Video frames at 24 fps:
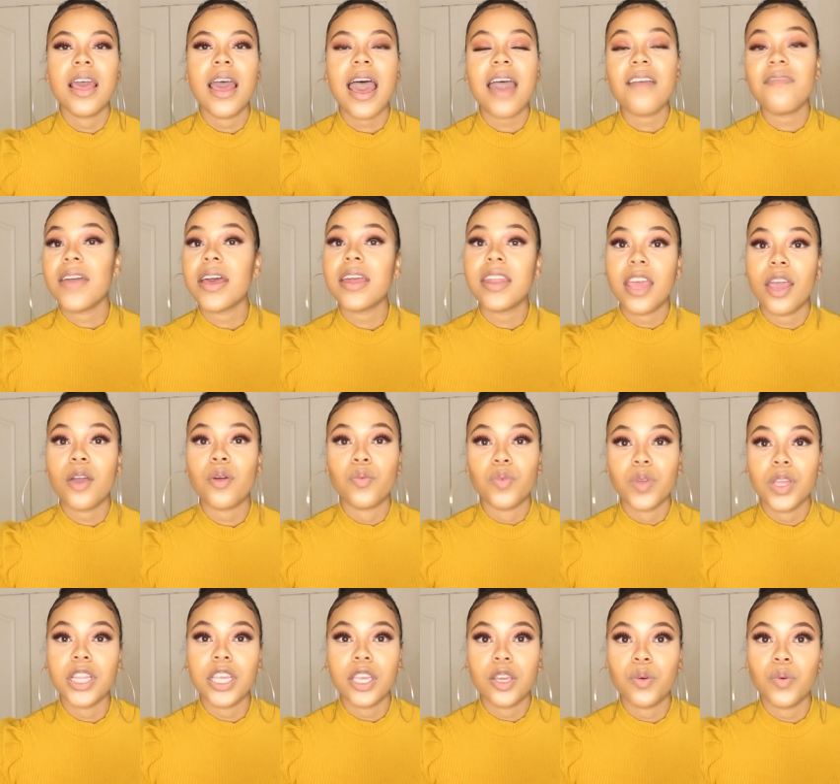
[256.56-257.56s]
I found out
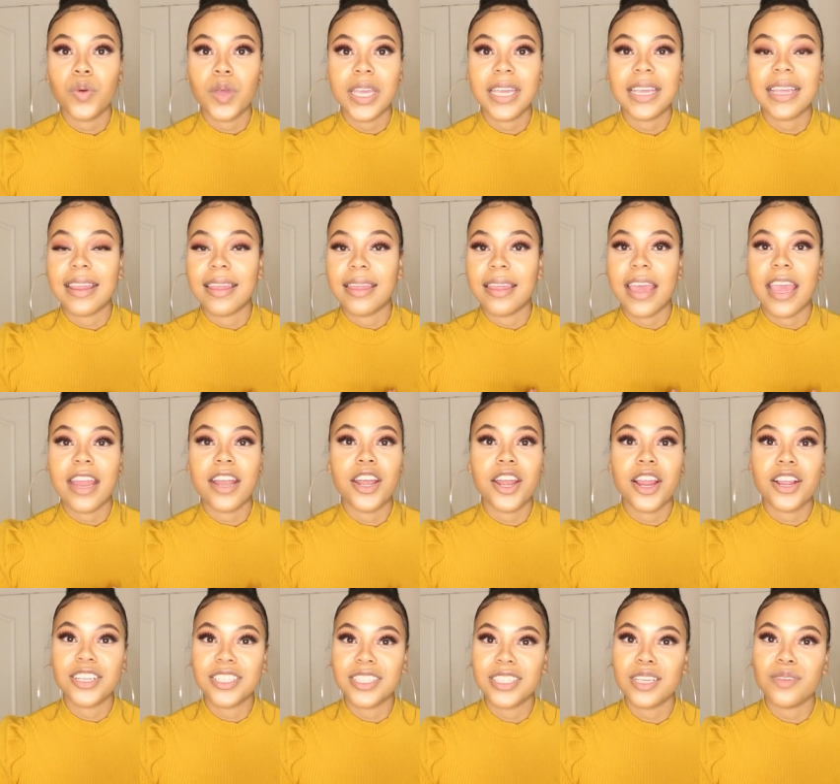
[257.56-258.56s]
really quick that
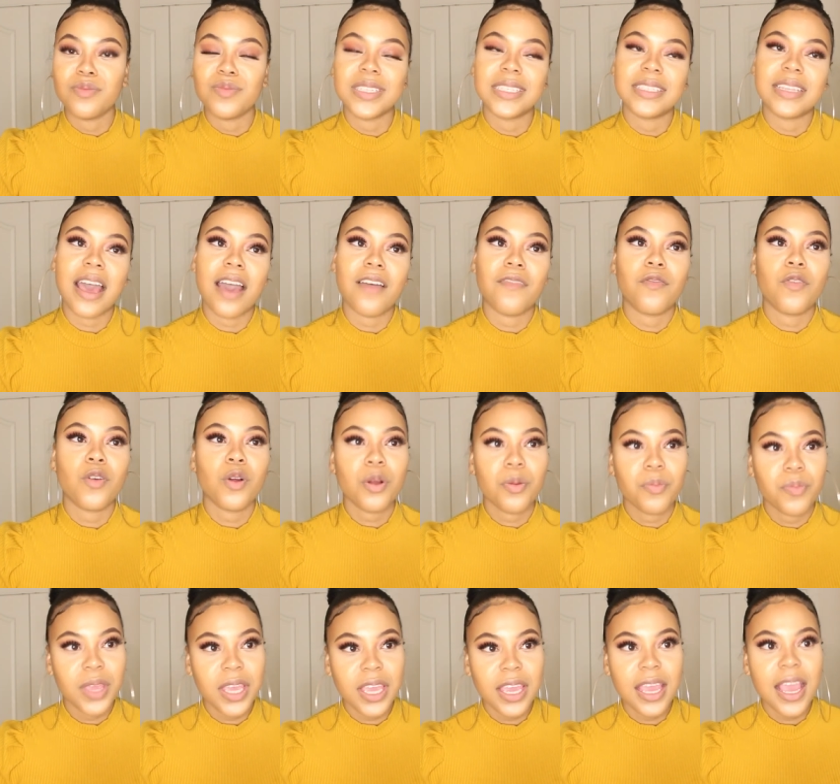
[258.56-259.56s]
nursing was not for
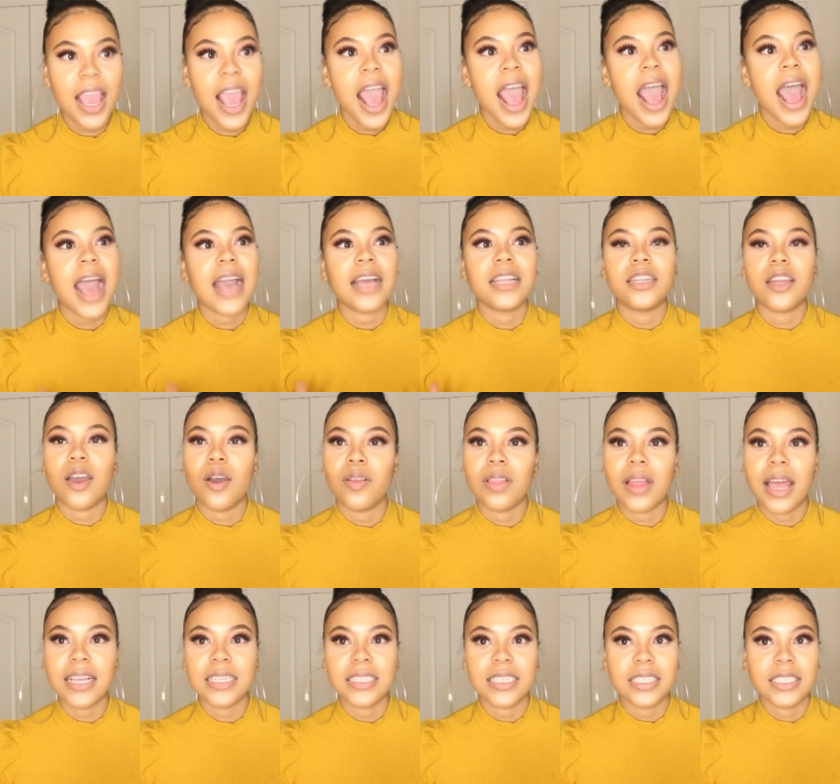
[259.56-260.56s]
me. I don't
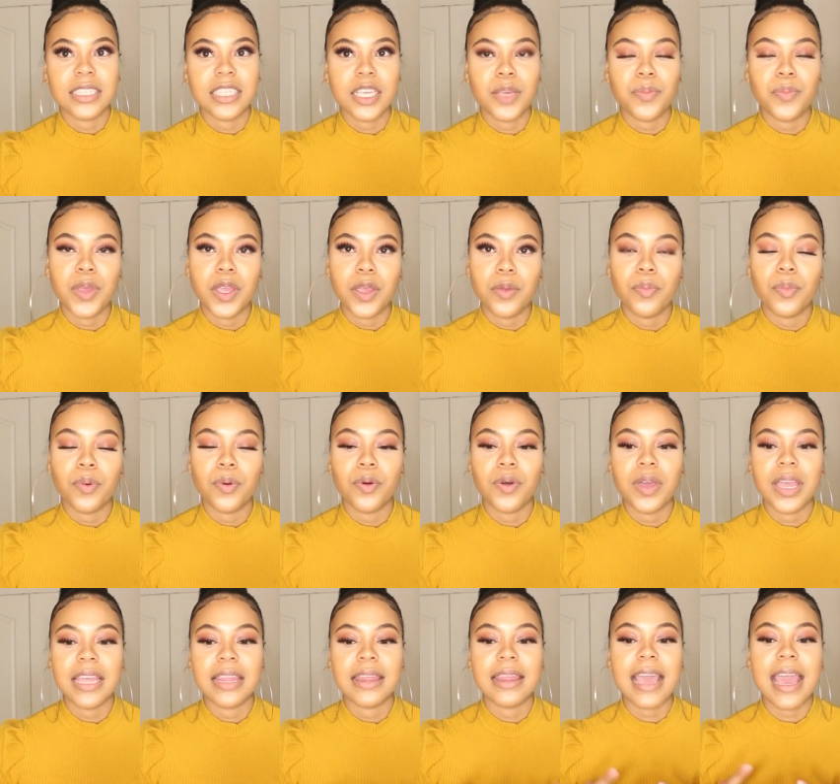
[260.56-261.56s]
like to see people
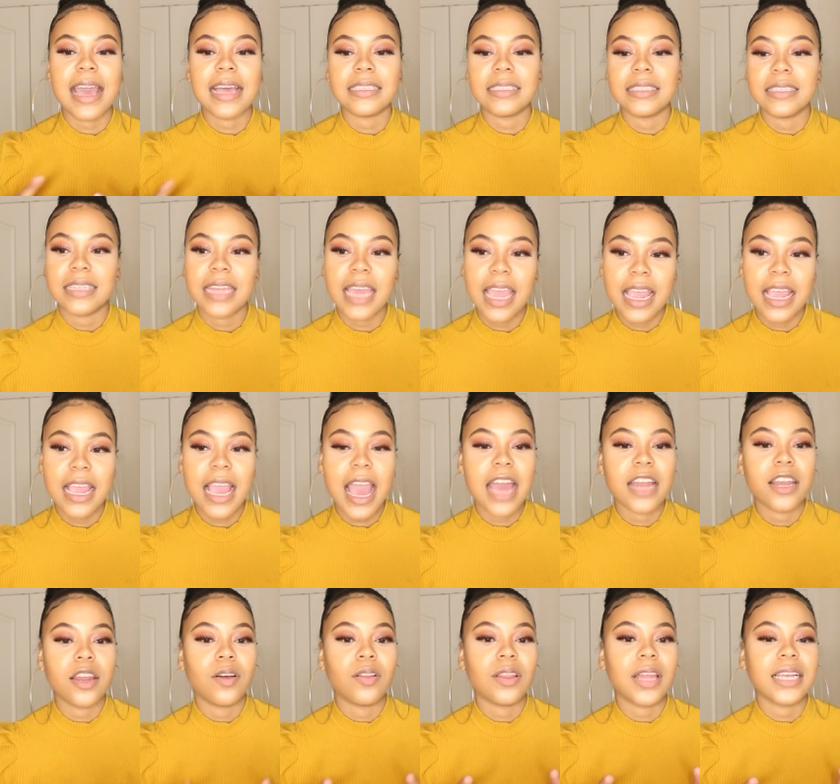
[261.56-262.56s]
in that state. I
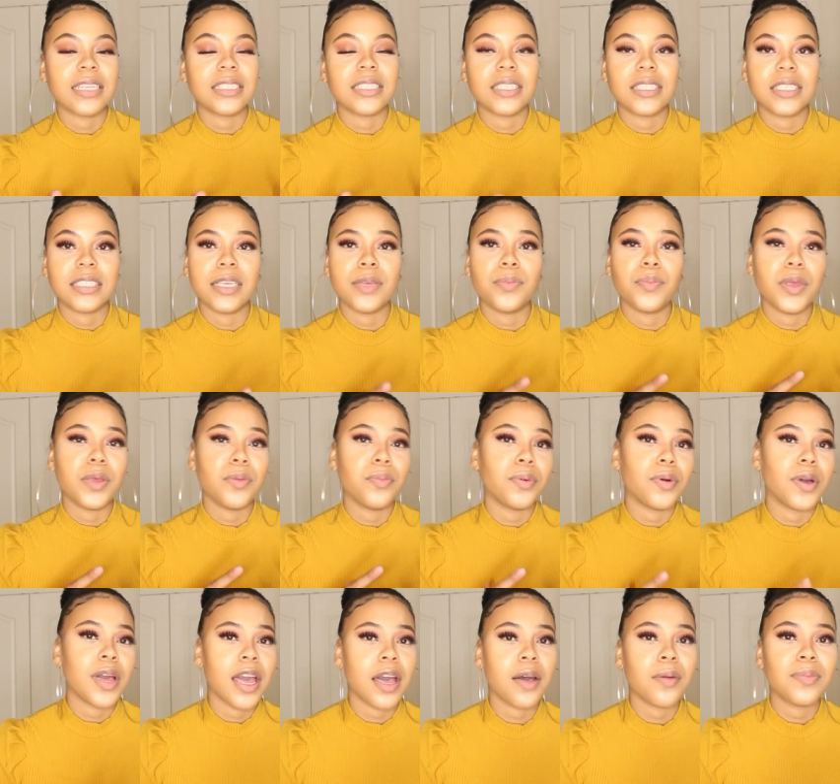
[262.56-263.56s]
don't like to see
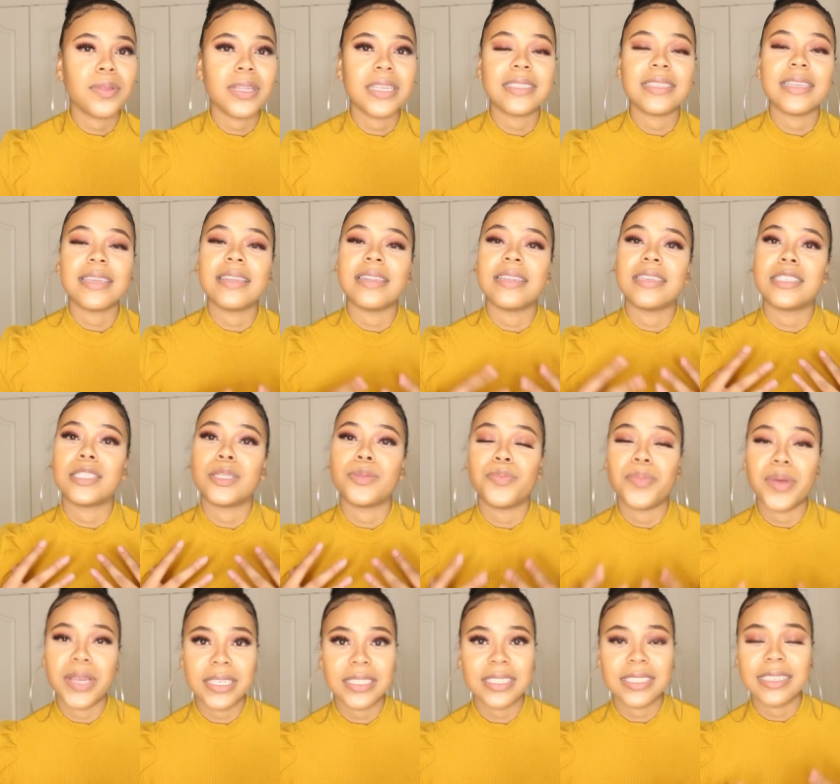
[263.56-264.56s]
people helpless, and
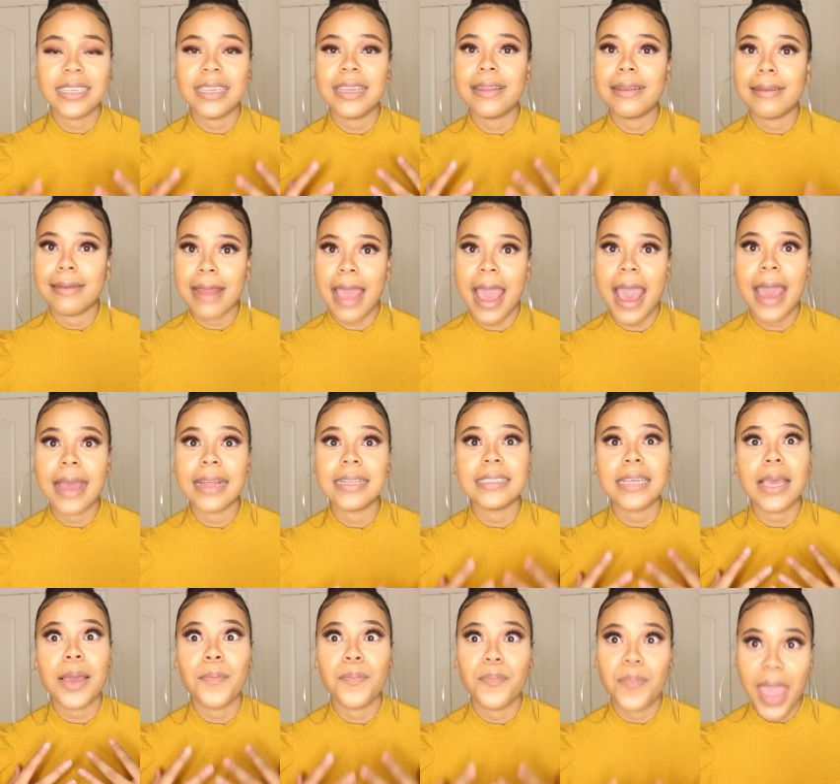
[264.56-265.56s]
especially not
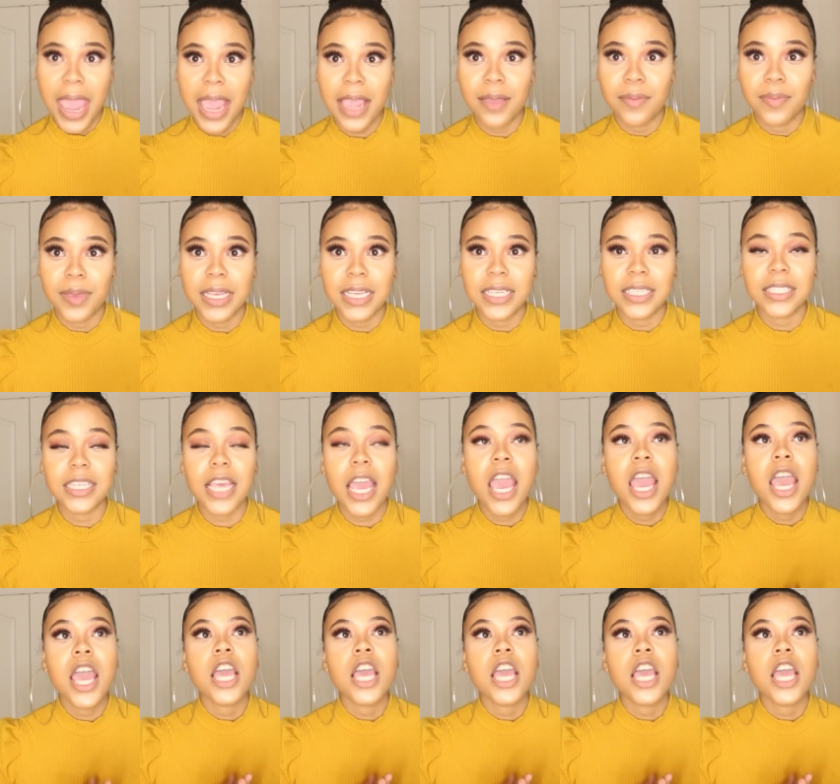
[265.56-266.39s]
babies.